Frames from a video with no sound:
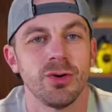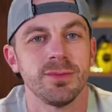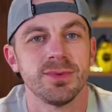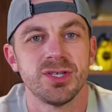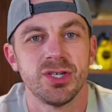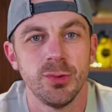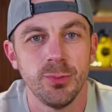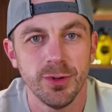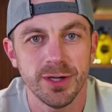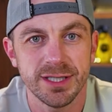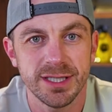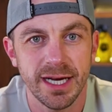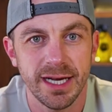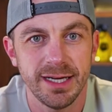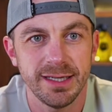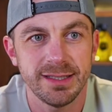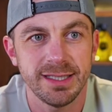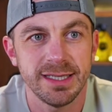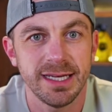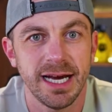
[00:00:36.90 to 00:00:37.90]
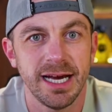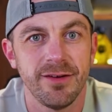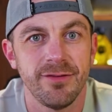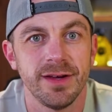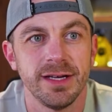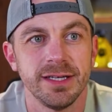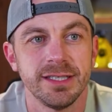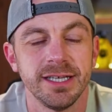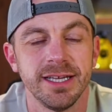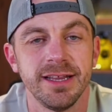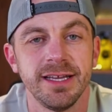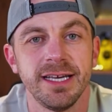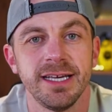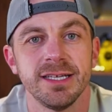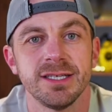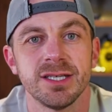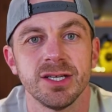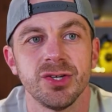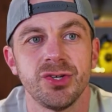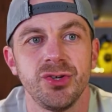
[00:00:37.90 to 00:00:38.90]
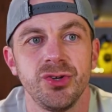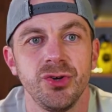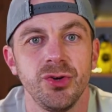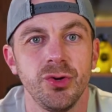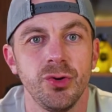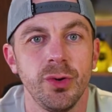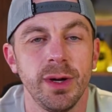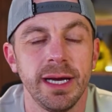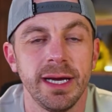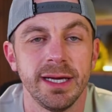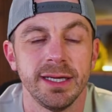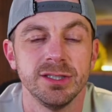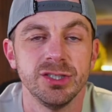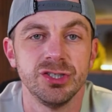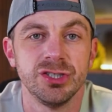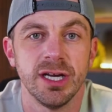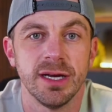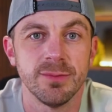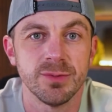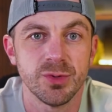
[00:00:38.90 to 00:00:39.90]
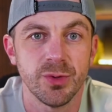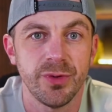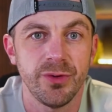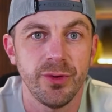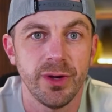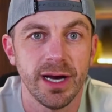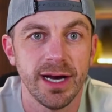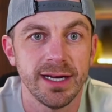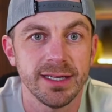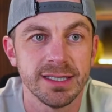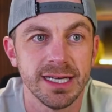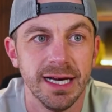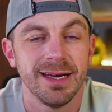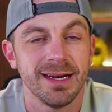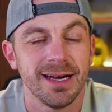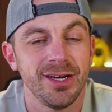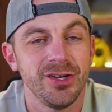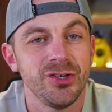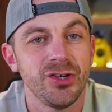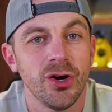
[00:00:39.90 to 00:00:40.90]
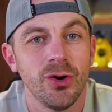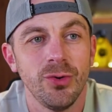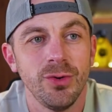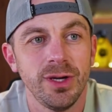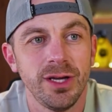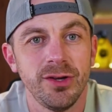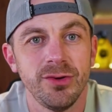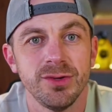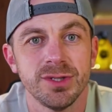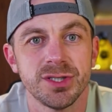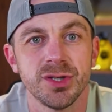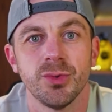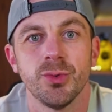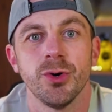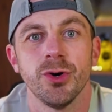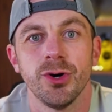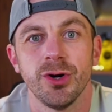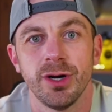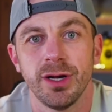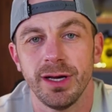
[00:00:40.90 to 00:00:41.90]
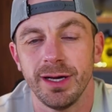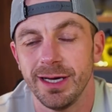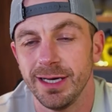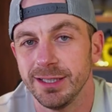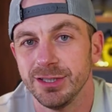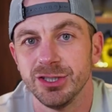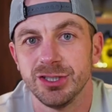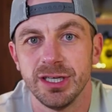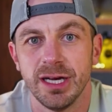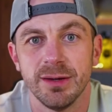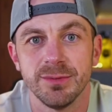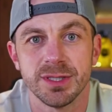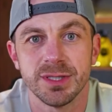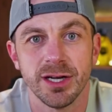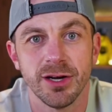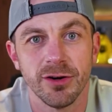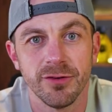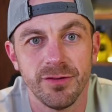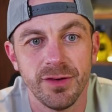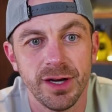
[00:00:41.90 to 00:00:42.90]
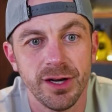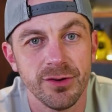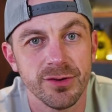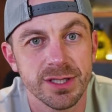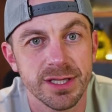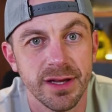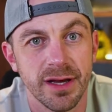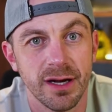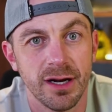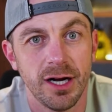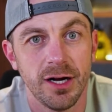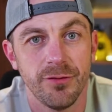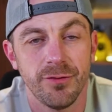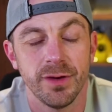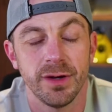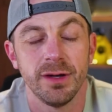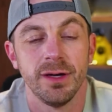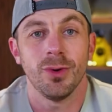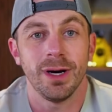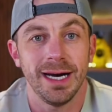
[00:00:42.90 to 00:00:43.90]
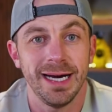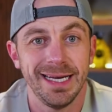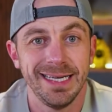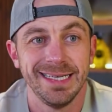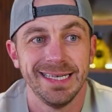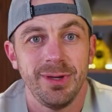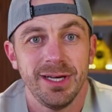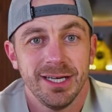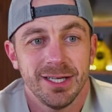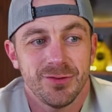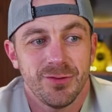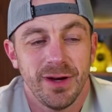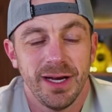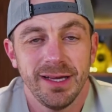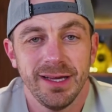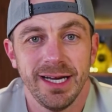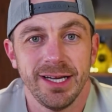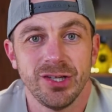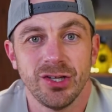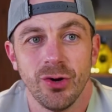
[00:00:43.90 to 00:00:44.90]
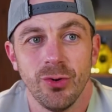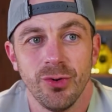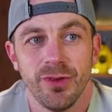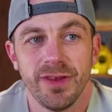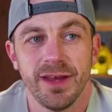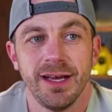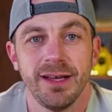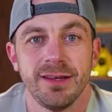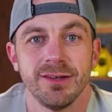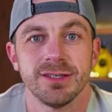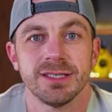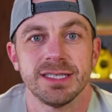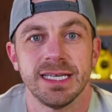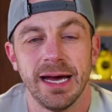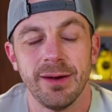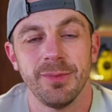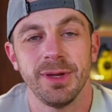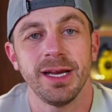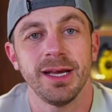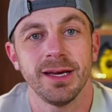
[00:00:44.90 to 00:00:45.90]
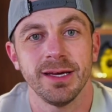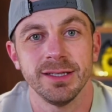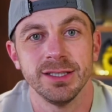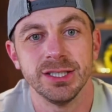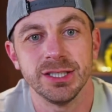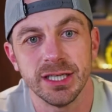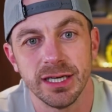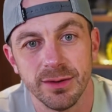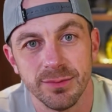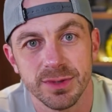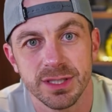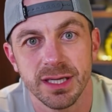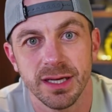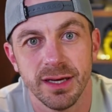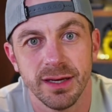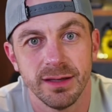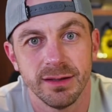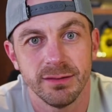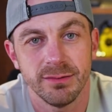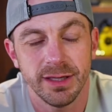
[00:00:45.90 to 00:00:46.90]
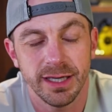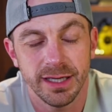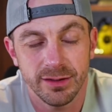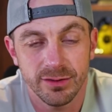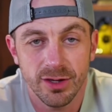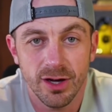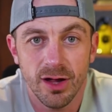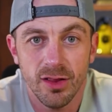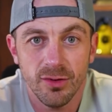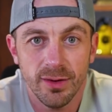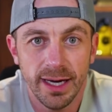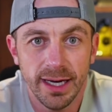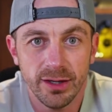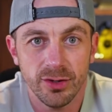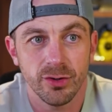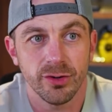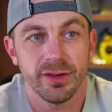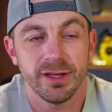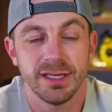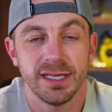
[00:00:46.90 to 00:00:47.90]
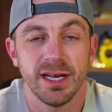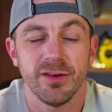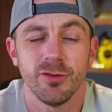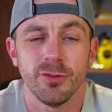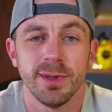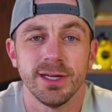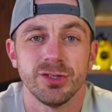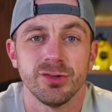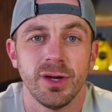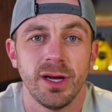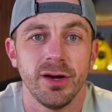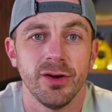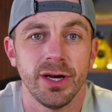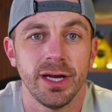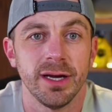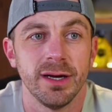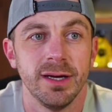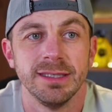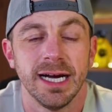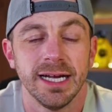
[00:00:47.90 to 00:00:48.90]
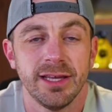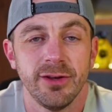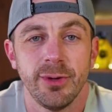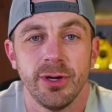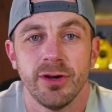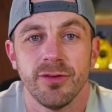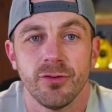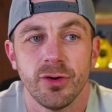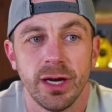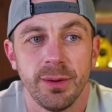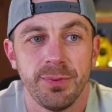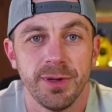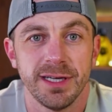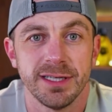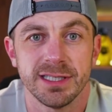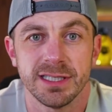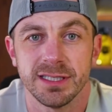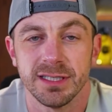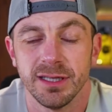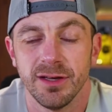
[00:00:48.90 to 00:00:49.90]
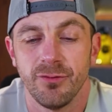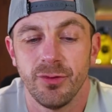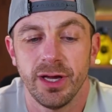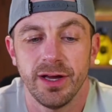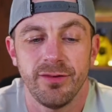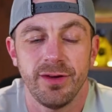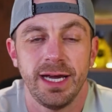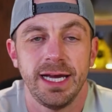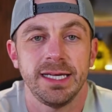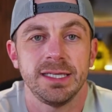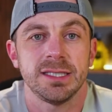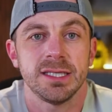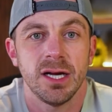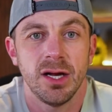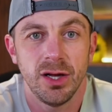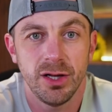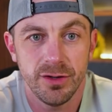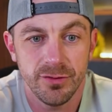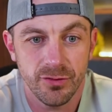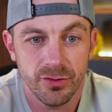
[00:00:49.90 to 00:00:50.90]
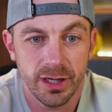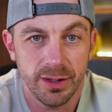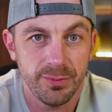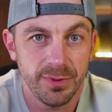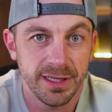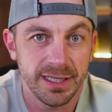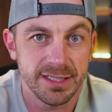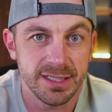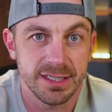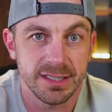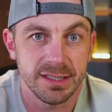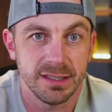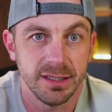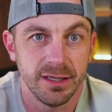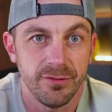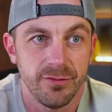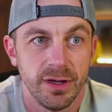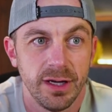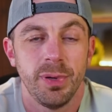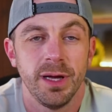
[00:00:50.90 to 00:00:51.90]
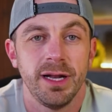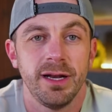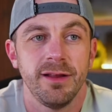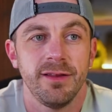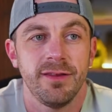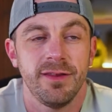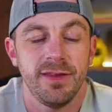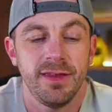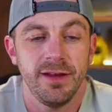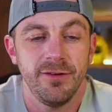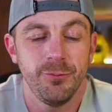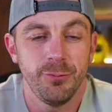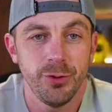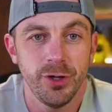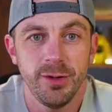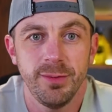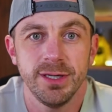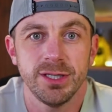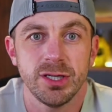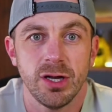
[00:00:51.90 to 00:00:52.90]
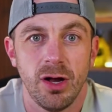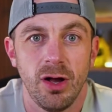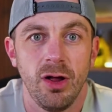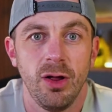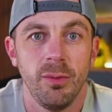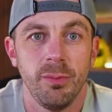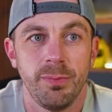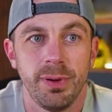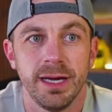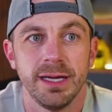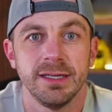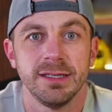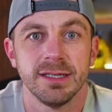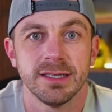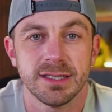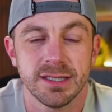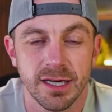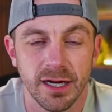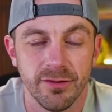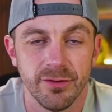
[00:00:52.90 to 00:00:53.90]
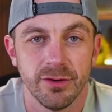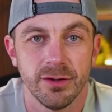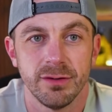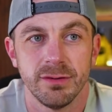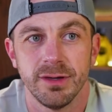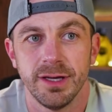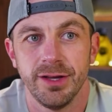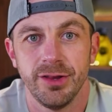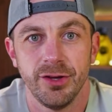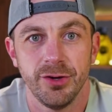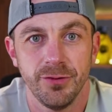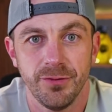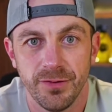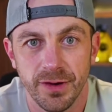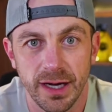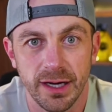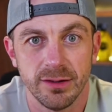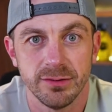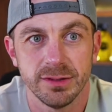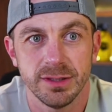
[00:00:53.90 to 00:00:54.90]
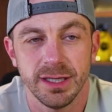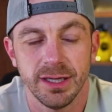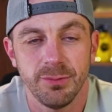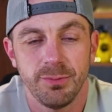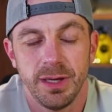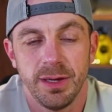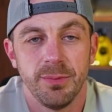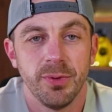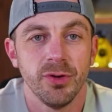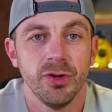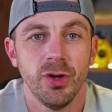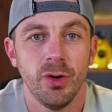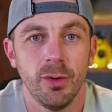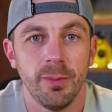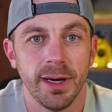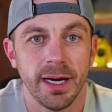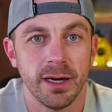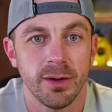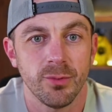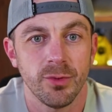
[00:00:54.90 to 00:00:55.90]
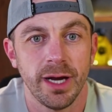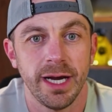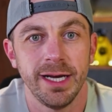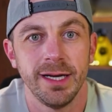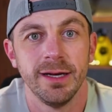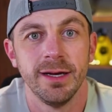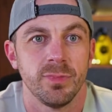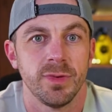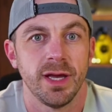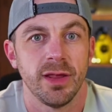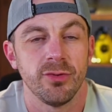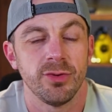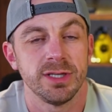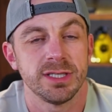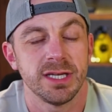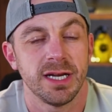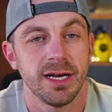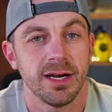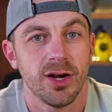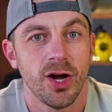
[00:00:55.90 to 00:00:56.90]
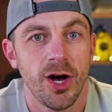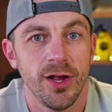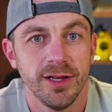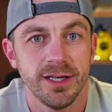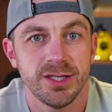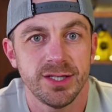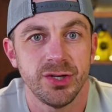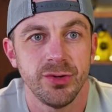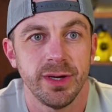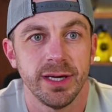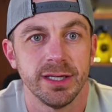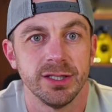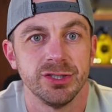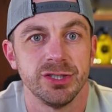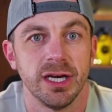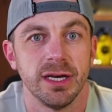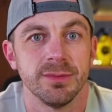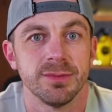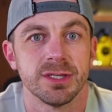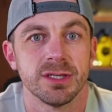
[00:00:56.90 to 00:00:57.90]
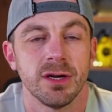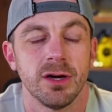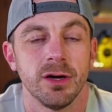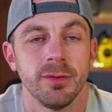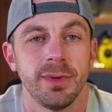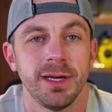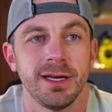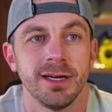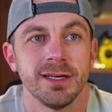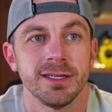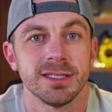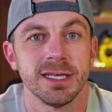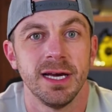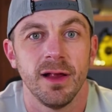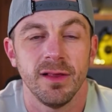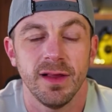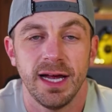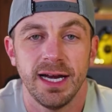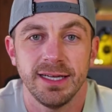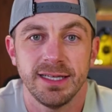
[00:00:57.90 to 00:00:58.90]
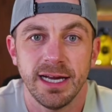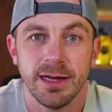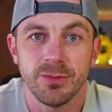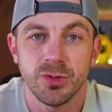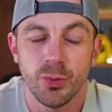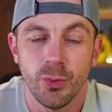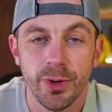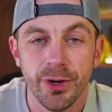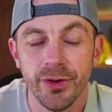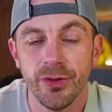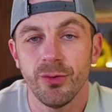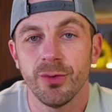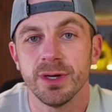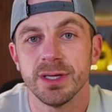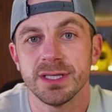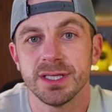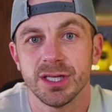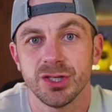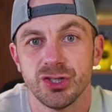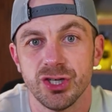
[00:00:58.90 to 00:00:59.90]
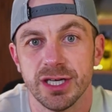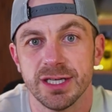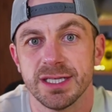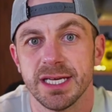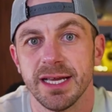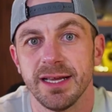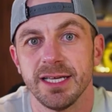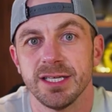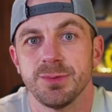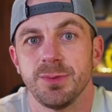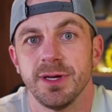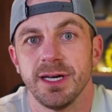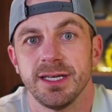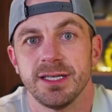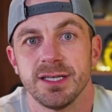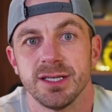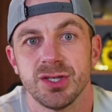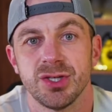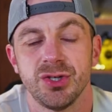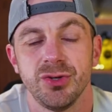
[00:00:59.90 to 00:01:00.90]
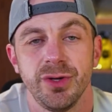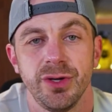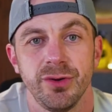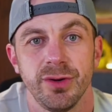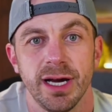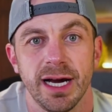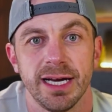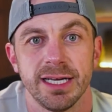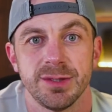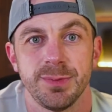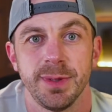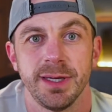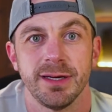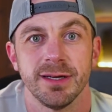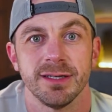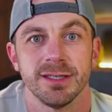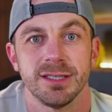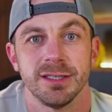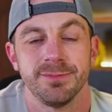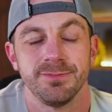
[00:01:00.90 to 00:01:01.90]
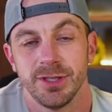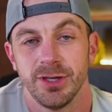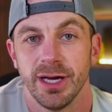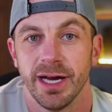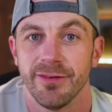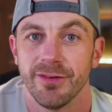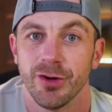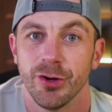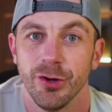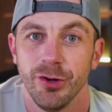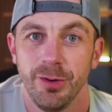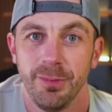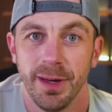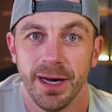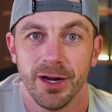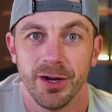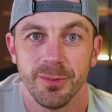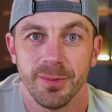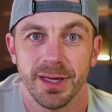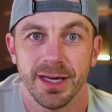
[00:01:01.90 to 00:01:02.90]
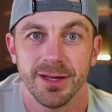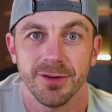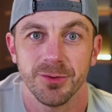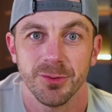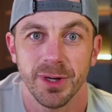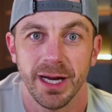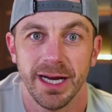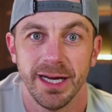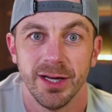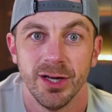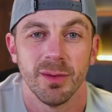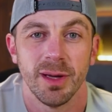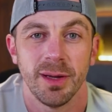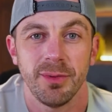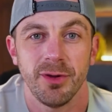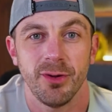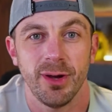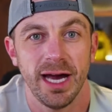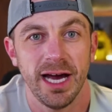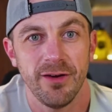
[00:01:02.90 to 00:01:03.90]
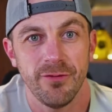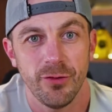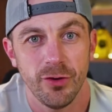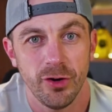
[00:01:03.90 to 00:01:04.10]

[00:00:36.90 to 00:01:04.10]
I'm super excited to dive into these two hidden gems with you guys. And I don't use the word hidden gems in our videos that often. Why? Because frankly, I don't think there's that many hidden gems in Colorado or the Denver metro area. Not that we don't have great places to live. We have a ton of great places to live, but they've pretty much all been discovered and they're found and people know about them, right? Now, the reason I call these two hidden gems are because a lot of times we're the ones suggesting these places to you guys because you haven't heard about them yet, right? Or maybe you have